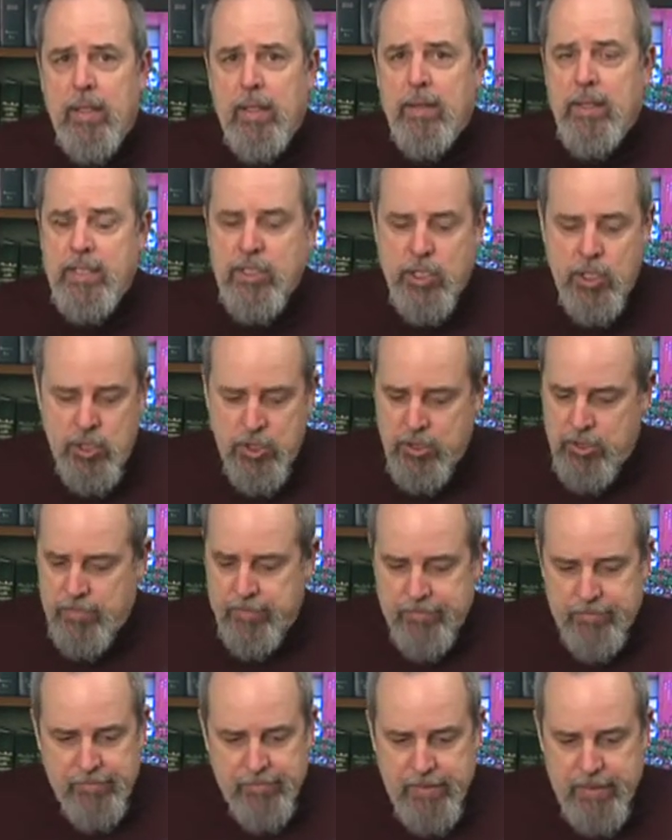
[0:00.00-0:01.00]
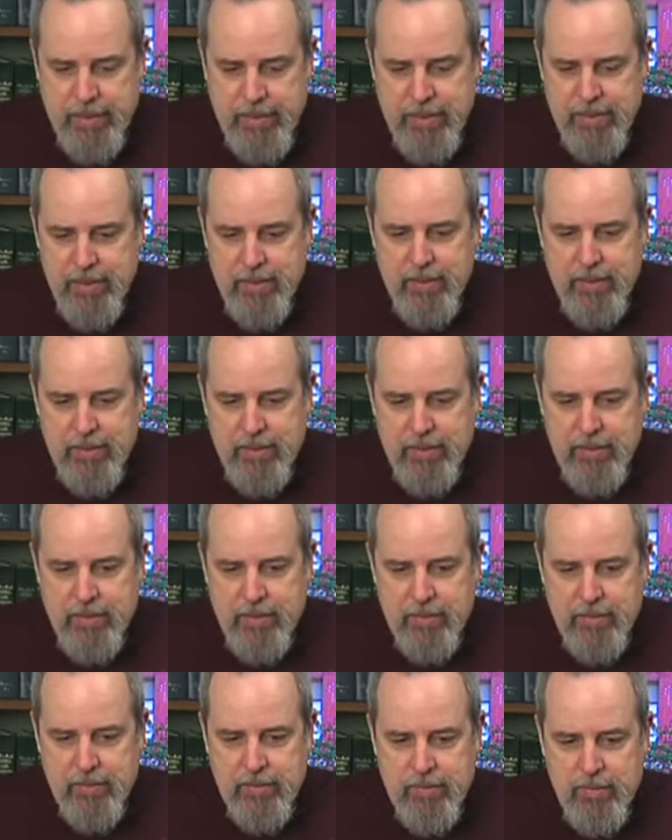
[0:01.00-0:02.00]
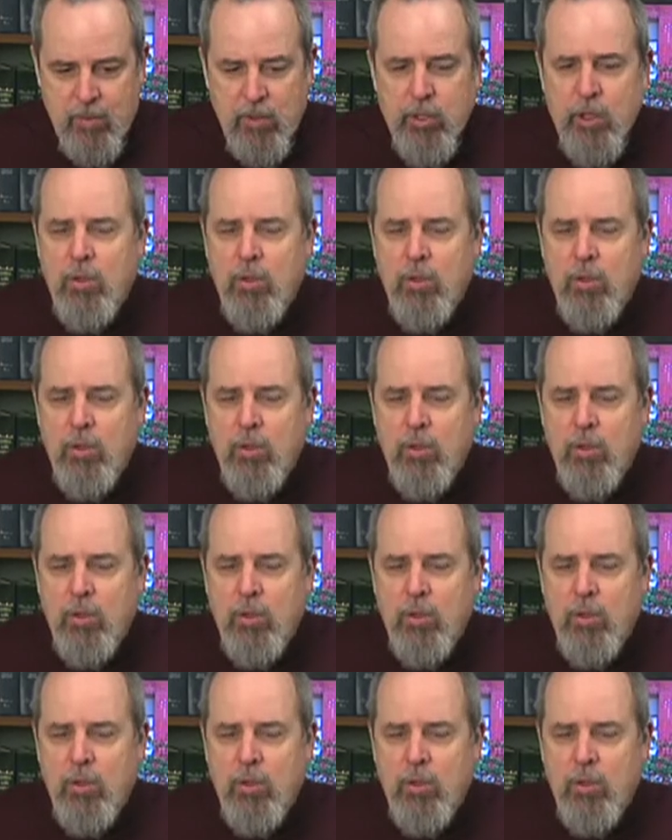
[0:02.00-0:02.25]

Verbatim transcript: This is, well,